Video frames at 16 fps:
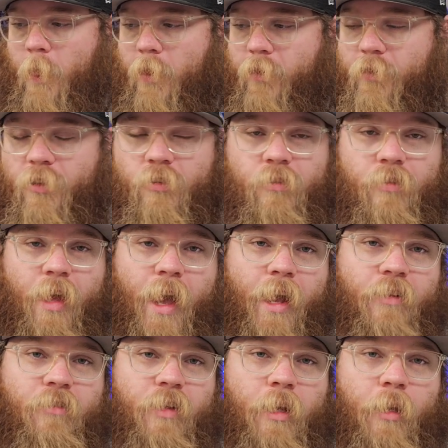These
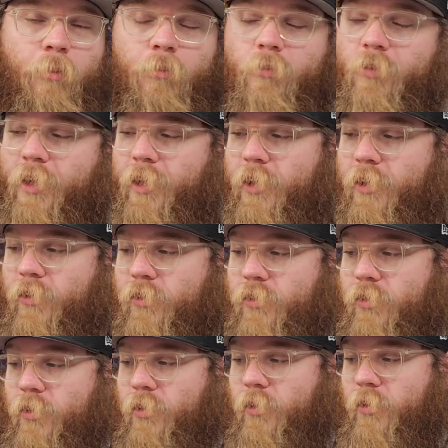tag team
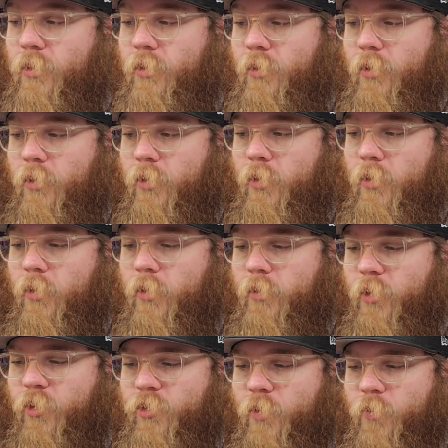tins.
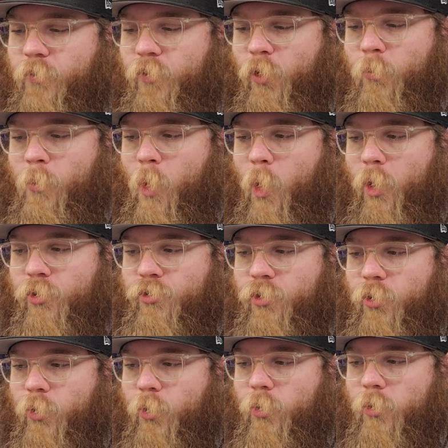There's a few more
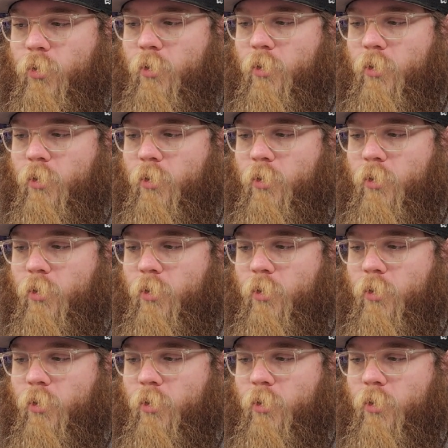too.